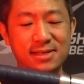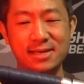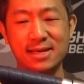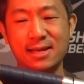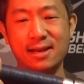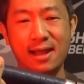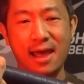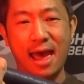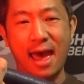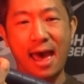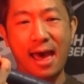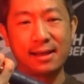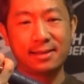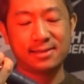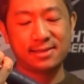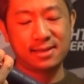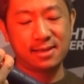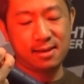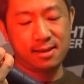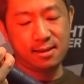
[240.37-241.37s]
in
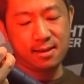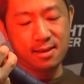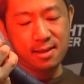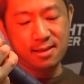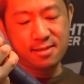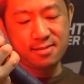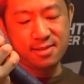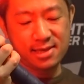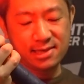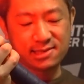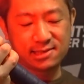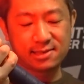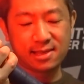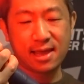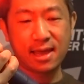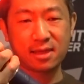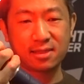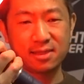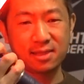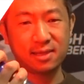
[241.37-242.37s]
at this
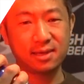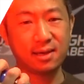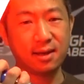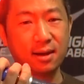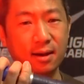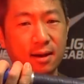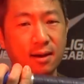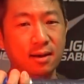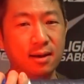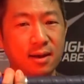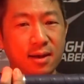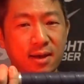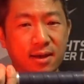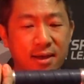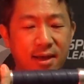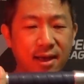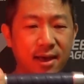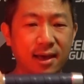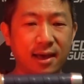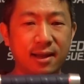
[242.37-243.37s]
length here,
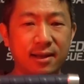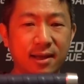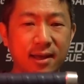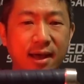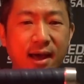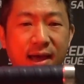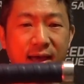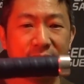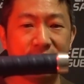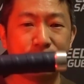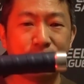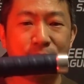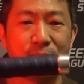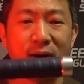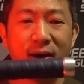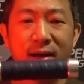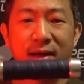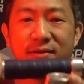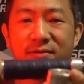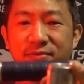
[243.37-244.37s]
and I
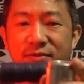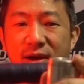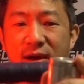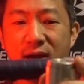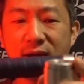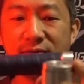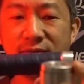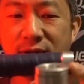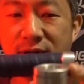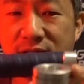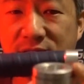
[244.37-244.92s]
bought a very, very